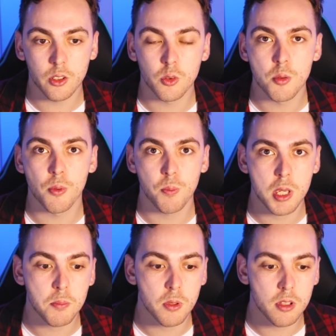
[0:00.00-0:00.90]
a group of
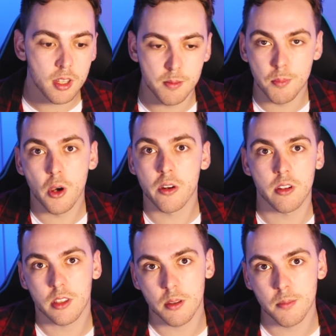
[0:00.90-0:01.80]
people and
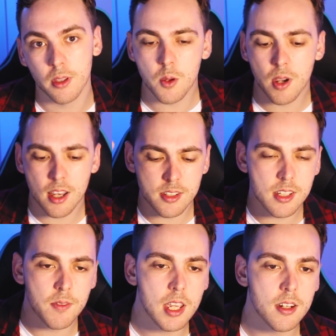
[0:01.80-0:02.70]
murdering them. Anyway, I
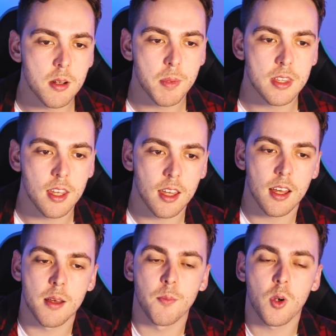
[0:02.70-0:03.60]
deviated a bit there.
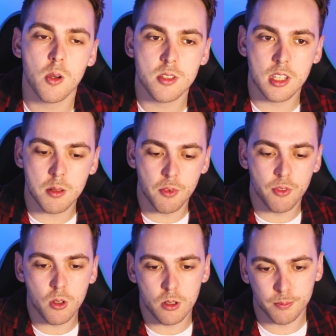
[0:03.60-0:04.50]
What I was saying
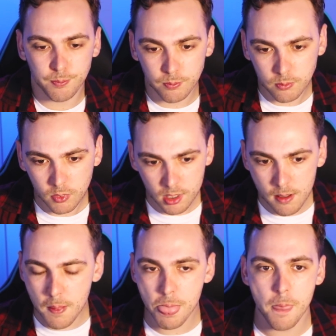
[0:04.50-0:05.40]
before,
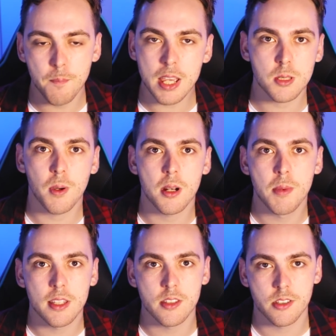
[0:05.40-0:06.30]
the best part
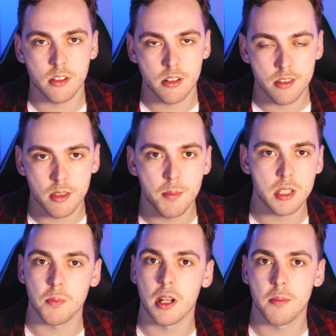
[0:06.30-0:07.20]
about this series, the
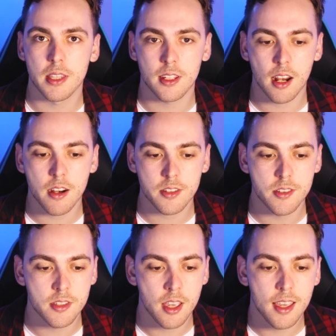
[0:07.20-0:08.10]
best part about the
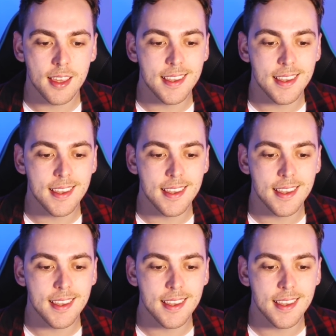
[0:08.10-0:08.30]
characters,